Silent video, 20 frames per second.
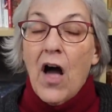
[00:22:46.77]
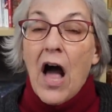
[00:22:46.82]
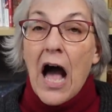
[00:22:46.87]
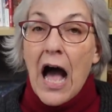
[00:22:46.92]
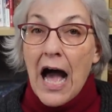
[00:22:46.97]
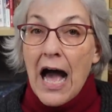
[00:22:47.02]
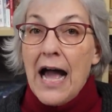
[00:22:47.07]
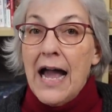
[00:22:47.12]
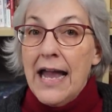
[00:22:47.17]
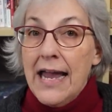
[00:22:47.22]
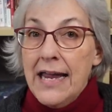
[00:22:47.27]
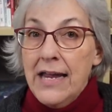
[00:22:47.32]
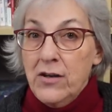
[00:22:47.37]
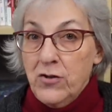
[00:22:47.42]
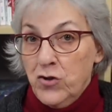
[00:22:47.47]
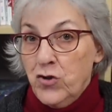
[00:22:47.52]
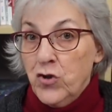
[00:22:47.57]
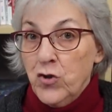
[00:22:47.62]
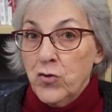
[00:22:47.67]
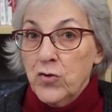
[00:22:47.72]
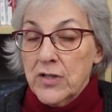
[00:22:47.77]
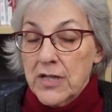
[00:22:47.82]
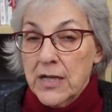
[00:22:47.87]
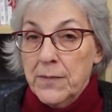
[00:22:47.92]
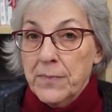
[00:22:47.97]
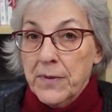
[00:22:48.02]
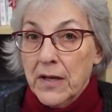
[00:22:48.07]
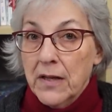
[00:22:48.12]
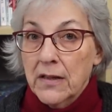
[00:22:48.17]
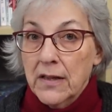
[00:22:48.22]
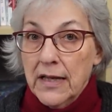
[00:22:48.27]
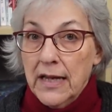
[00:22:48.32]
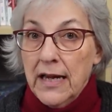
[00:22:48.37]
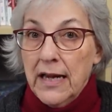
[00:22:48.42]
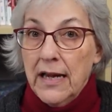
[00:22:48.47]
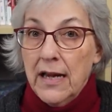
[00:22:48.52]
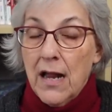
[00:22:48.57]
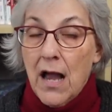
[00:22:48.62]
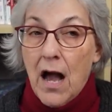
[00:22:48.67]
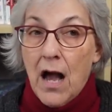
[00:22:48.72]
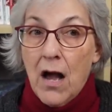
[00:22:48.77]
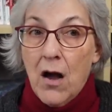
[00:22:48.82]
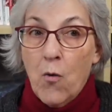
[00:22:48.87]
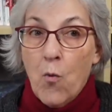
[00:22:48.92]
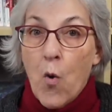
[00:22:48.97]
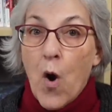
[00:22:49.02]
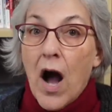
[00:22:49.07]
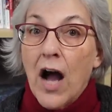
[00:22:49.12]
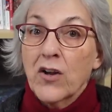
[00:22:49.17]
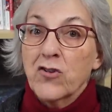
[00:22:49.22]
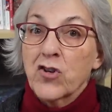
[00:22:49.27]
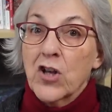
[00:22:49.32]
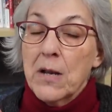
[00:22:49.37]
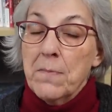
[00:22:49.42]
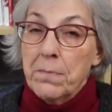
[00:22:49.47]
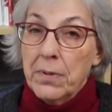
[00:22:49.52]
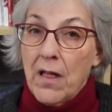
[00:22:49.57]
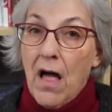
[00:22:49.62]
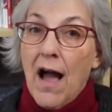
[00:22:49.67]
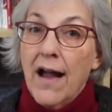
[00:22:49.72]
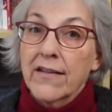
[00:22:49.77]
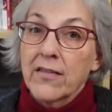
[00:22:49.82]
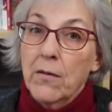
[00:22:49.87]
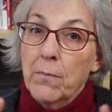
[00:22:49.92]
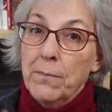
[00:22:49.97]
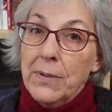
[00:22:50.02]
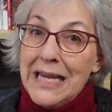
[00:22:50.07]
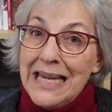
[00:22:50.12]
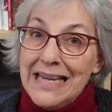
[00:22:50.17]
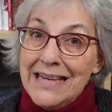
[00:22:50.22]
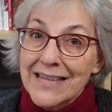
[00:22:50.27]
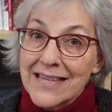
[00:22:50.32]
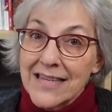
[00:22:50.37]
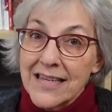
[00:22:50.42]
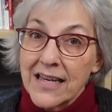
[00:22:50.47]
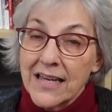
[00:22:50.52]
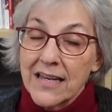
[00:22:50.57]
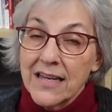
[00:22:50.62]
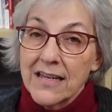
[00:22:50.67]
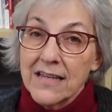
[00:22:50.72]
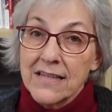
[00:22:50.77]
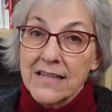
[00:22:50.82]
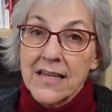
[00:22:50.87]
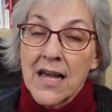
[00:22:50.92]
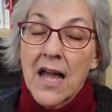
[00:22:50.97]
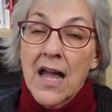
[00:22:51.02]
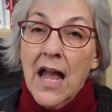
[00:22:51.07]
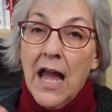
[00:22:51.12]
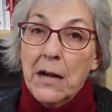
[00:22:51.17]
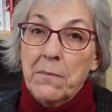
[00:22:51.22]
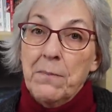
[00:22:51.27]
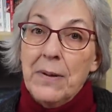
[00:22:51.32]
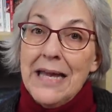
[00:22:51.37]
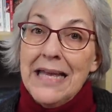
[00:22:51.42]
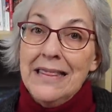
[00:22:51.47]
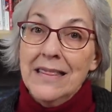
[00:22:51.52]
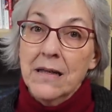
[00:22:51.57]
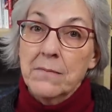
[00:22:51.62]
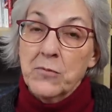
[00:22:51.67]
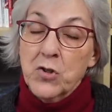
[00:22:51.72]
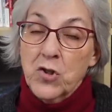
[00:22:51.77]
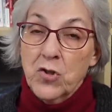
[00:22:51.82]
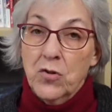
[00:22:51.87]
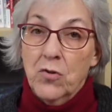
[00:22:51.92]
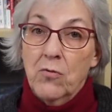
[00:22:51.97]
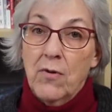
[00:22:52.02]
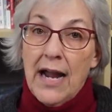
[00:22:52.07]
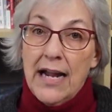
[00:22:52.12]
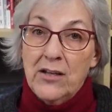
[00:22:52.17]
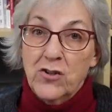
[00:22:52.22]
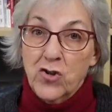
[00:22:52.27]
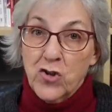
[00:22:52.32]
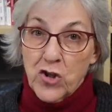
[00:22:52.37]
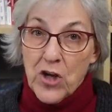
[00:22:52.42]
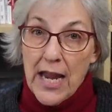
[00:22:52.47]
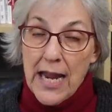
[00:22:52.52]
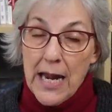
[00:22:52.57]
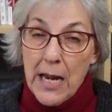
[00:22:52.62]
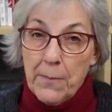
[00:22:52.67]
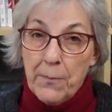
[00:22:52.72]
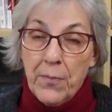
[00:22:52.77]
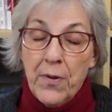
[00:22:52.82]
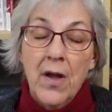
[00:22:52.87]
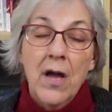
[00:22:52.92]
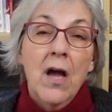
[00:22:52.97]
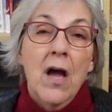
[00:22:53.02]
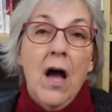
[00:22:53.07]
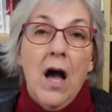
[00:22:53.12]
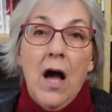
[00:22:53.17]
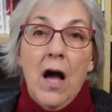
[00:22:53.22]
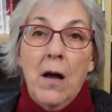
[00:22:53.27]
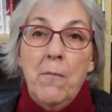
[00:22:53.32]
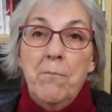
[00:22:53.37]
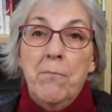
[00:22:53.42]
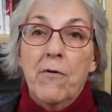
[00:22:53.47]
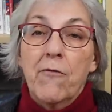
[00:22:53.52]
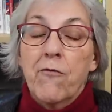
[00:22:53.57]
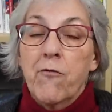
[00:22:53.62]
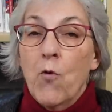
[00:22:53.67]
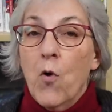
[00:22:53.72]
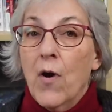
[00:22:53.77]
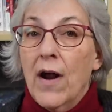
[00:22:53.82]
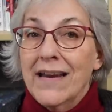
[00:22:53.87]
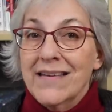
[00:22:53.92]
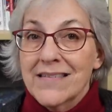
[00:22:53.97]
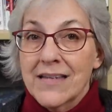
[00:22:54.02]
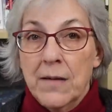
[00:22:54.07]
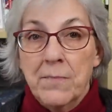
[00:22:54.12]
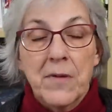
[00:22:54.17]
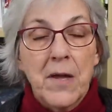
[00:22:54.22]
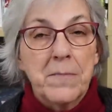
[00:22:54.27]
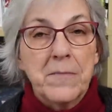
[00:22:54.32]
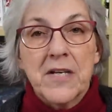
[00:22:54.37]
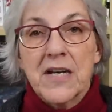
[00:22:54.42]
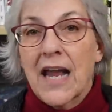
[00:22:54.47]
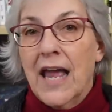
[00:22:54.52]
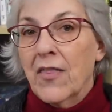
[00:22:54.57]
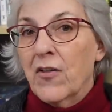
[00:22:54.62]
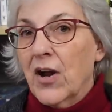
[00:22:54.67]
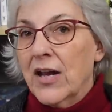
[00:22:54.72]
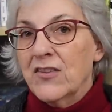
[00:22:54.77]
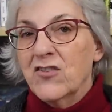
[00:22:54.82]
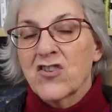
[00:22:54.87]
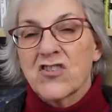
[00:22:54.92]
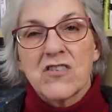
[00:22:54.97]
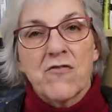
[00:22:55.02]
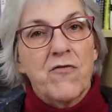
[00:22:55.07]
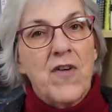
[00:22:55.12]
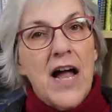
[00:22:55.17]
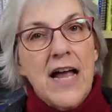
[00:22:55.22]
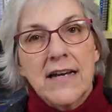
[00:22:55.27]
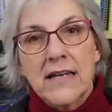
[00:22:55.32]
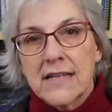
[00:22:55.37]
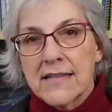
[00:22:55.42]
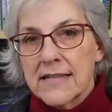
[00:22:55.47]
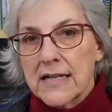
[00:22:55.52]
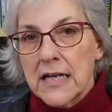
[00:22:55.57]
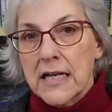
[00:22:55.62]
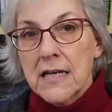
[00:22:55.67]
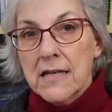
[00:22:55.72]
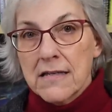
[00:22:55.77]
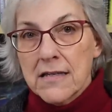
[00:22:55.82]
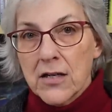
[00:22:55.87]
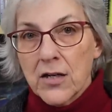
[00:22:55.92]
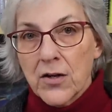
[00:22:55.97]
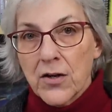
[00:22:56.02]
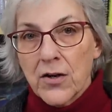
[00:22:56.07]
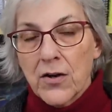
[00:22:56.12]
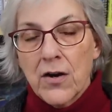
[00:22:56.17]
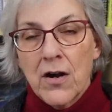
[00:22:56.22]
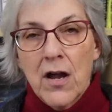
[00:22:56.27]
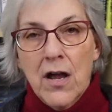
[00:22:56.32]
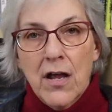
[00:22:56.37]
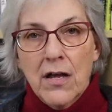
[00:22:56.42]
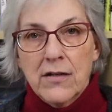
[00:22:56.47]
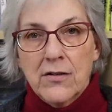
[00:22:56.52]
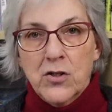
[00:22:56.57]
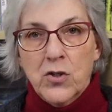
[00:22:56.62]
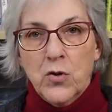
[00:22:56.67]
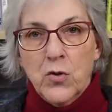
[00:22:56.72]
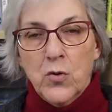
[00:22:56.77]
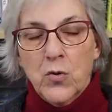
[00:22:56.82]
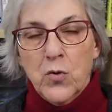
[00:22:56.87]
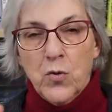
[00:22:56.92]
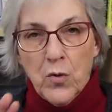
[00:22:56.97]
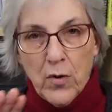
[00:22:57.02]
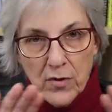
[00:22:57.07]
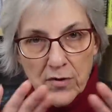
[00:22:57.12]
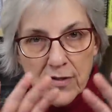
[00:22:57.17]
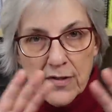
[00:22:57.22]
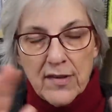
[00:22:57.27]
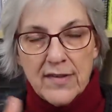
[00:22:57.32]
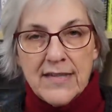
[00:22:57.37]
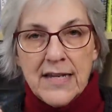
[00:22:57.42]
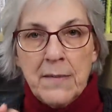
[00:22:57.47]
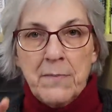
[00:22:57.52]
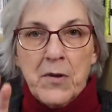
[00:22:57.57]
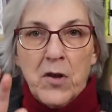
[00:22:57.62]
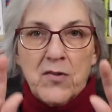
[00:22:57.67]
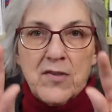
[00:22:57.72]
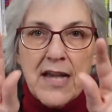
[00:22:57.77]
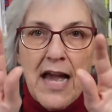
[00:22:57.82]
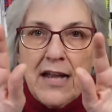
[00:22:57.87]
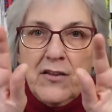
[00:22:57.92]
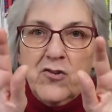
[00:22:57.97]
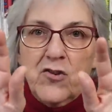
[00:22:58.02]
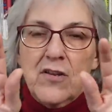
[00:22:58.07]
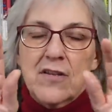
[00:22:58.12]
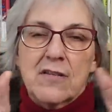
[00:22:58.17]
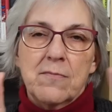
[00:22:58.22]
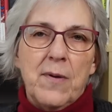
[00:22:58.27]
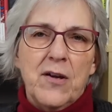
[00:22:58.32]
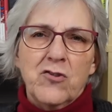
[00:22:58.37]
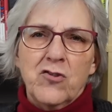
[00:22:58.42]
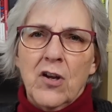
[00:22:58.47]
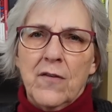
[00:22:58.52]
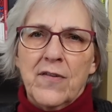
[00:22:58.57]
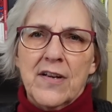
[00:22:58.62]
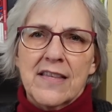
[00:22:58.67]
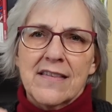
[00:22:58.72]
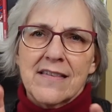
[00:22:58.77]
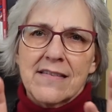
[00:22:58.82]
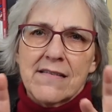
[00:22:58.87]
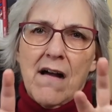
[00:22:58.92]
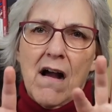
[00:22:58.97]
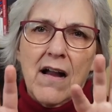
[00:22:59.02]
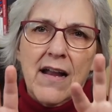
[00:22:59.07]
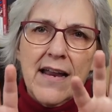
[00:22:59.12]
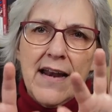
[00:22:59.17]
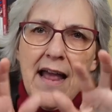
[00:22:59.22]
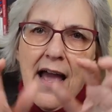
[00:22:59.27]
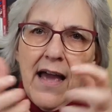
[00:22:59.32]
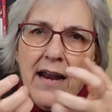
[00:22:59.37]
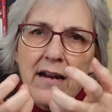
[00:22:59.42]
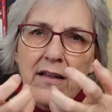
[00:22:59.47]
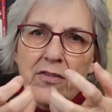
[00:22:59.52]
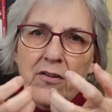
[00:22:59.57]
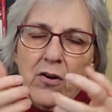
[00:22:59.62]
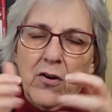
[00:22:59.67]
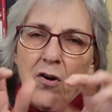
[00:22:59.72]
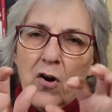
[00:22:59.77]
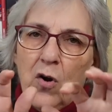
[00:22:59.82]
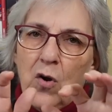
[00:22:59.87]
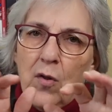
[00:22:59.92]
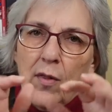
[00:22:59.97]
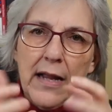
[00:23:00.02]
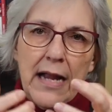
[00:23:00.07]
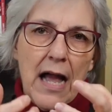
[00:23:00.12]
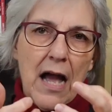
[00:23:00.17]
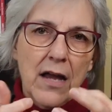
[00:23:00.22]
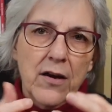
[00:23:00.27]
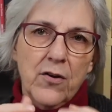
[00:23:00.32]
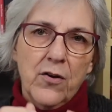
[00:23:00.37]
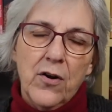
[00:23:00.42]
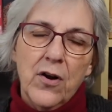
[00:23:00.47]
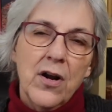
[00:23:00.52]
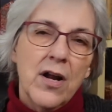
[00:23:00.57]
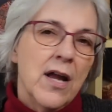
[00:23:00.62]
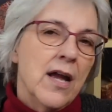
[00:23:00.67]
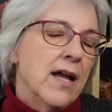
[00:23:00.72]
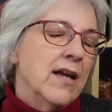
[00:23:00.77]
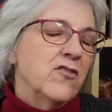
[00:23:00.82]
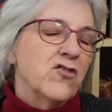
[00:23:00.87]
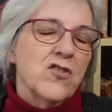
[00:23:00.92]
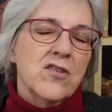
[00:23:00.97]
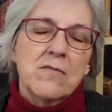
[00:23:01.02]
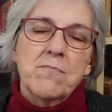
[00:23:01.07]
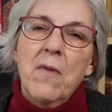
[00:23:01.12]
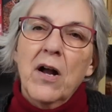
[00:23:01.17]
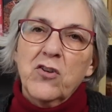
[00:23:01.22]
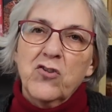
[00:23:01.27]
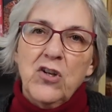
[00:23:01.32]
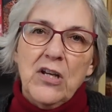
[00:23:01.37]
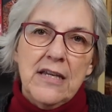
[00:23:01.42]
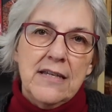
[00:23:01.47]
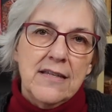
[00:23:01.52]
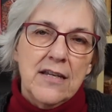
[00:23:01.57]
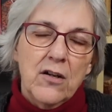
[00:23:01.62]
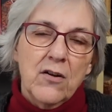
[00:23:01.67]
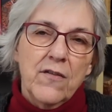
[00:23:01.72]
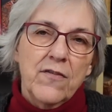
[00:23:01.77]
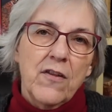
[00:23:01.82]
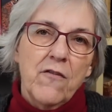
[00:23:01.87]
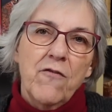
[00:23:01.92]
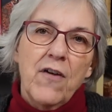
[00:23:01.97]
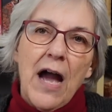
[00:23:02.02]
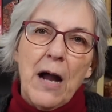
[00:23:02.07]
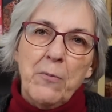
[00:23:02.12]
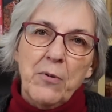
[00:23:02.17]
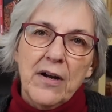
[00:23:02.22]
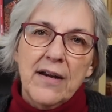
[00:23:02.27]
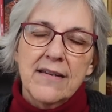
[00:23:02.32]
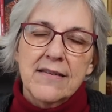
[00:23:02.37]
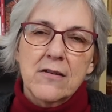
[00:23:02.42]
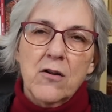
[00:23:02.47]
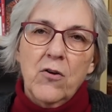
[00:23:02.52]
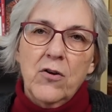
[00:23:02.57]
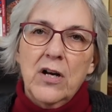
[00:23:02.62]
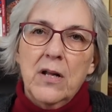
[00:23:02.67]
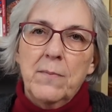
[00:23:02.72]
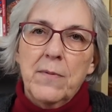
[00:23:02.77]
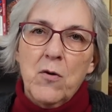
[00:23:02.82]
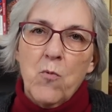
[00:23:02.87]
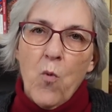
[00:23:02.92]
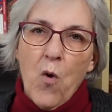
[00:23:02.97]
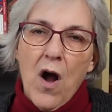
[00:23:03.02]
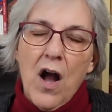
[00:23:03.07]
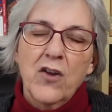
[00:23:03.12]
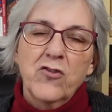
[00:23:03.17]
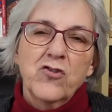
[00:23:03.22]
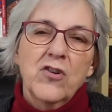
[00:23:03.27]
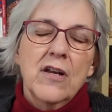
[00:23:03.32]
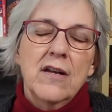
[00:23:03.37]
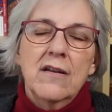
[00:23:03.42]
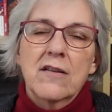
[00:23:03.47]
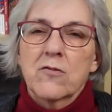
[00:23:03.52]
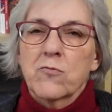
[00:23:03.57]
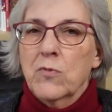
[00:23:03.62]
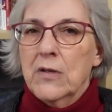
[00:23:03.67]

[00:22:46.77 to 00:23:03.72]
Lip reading: I do typically wash and block the pieces and pin them to the right shape before I seam them together. I just find it's easier to seam those edges, especially if it's stockinette and they're curling under, just much easier if the fabric has already been washed and is